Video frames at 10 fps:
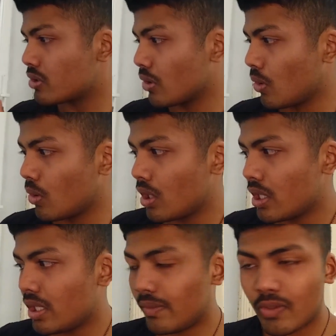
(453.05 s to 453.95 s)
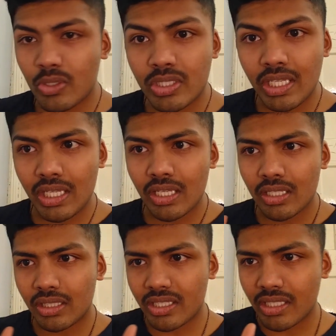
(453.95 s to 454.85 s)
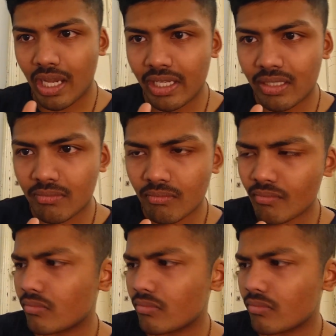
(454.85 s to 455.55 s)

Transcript: So if you see this guy,